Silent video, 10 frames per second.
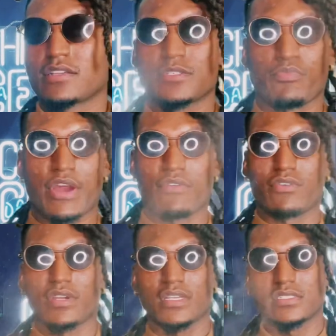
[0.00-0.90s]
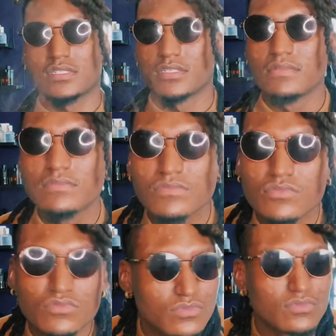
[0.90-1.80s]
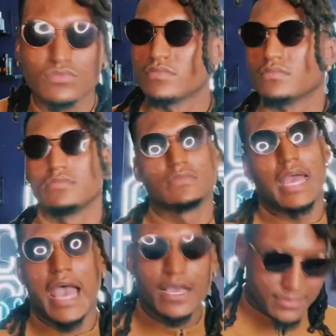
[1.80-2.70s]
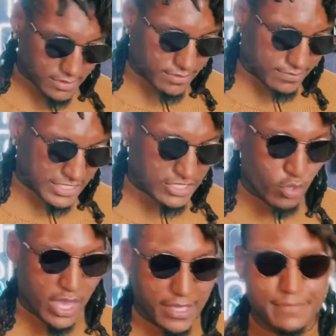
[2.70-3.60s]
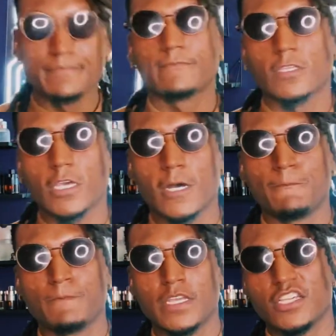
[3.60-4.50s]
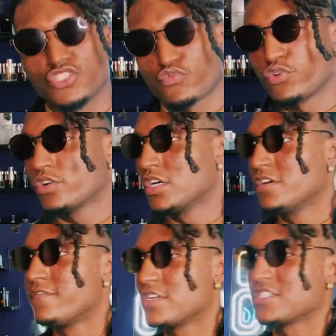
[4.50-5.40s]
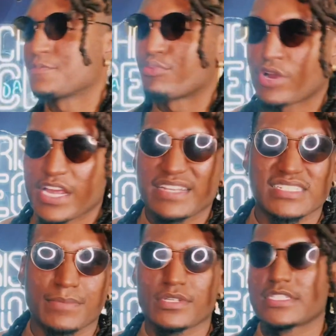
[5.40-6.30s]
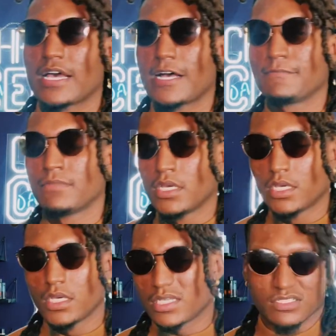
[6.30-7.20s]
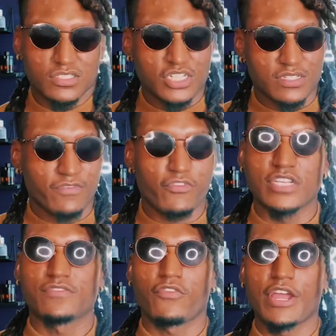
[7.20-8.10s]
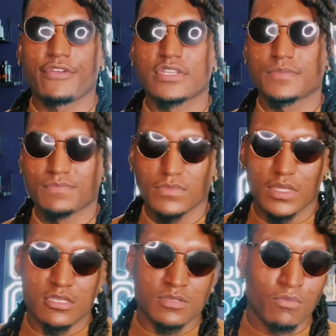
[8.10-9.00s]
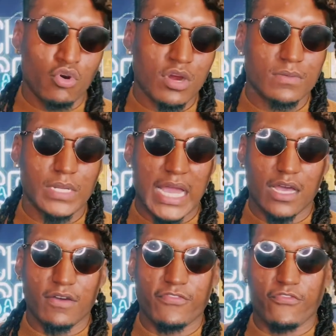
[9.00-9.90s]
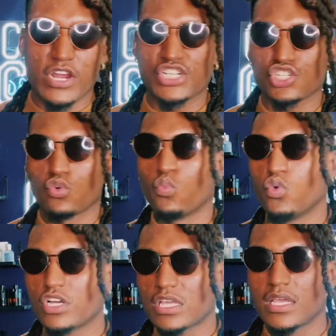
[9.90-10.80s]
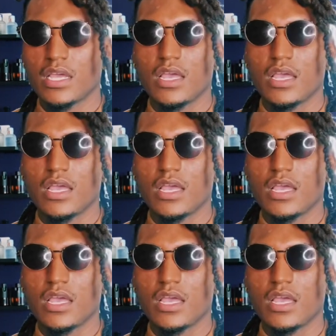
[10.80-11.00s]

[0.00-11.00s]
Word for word: the sprayer on this. Ah, it's okay, you know? It's real good for the spring and summertime. It's just a fresh fragrance. It's more like a fresh woody